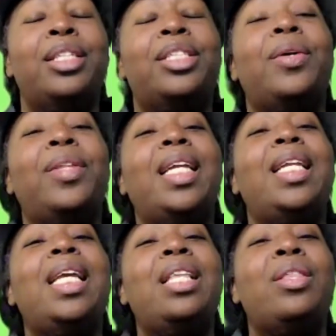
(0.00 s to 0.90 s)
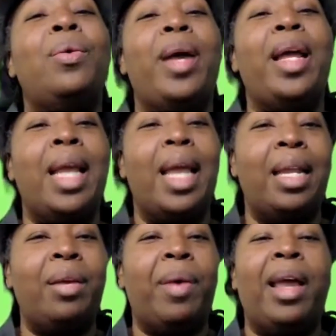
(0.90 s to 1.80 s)
So they need the win
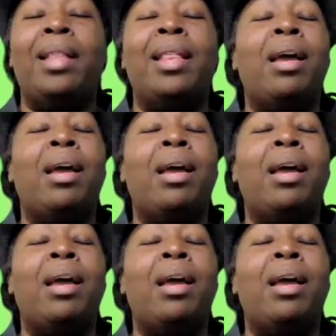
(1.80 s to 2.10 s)
anyway.